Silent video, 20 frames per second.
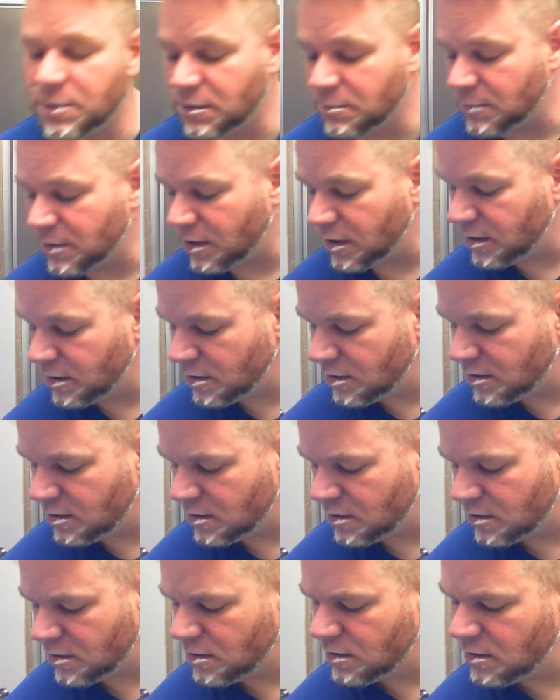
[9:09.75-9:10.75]
on my
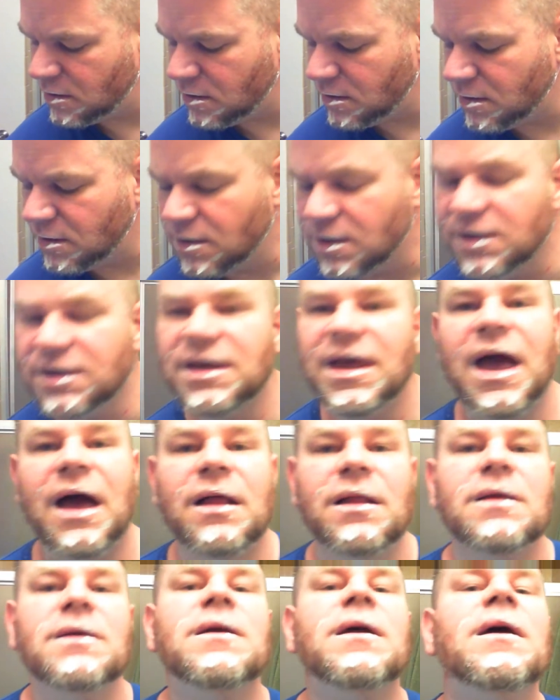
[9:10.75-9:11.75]

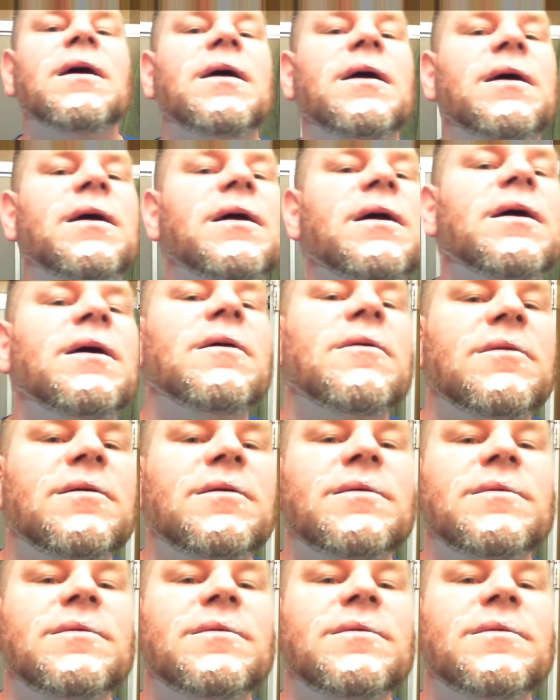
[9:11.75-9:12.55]
calic area here.